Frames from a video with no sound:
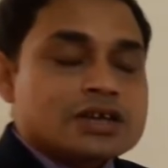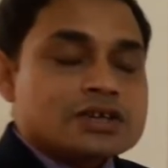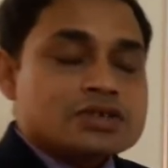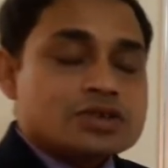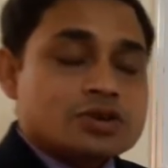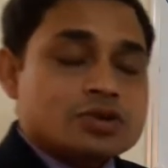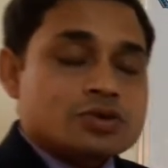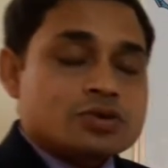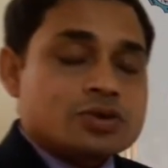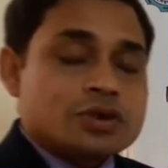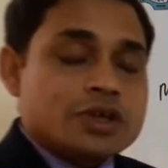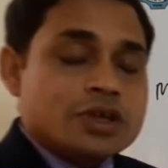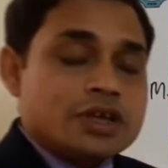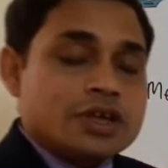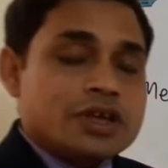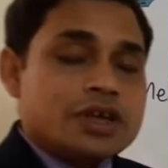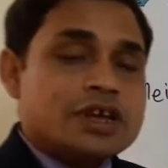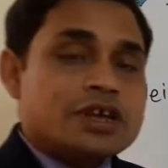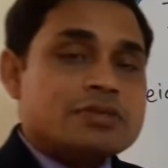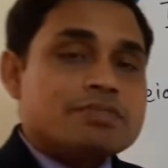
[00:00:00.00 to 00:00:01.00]
So
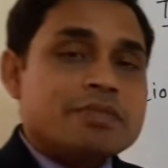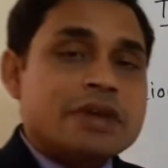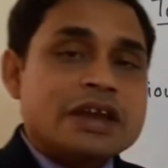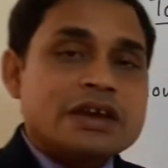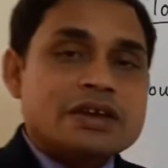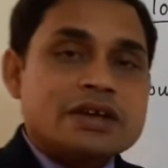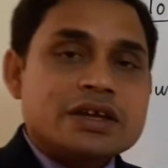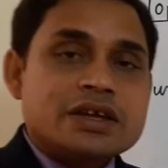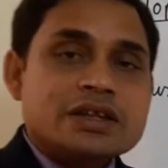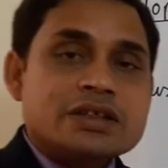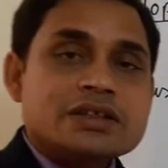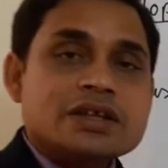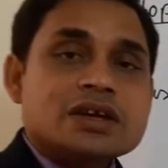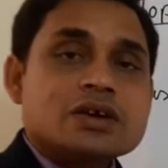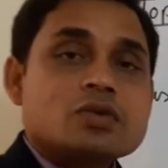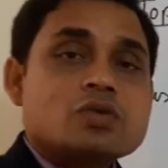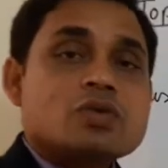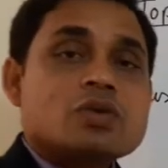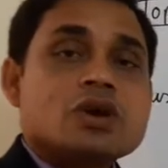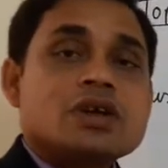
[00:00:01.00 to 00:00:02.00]
it maintains the
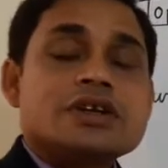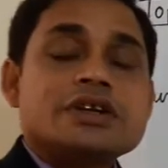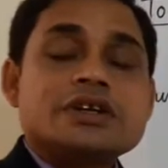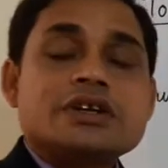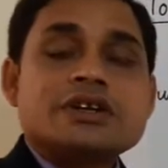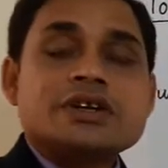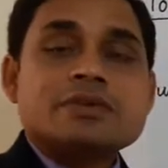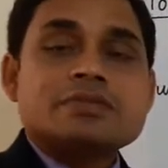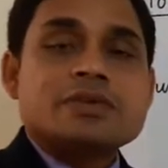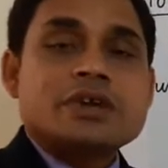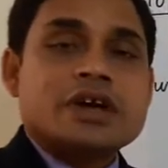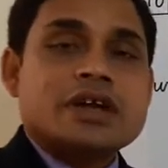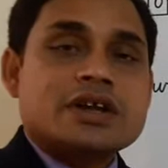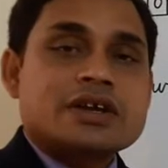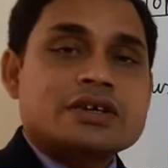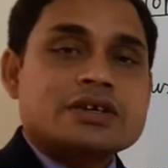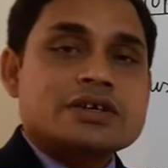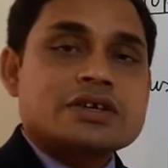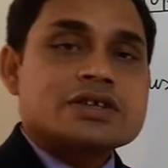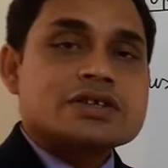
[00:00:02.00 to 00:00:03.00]
qualitative
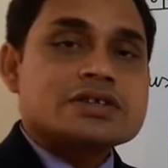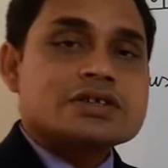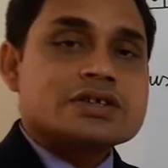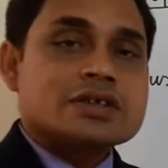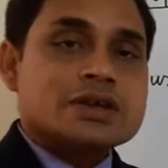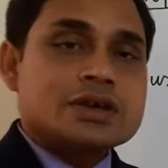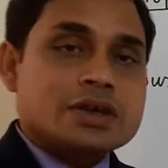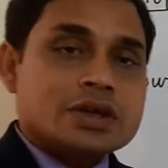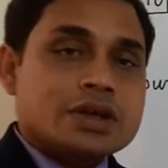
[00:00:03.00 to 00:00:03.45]
characters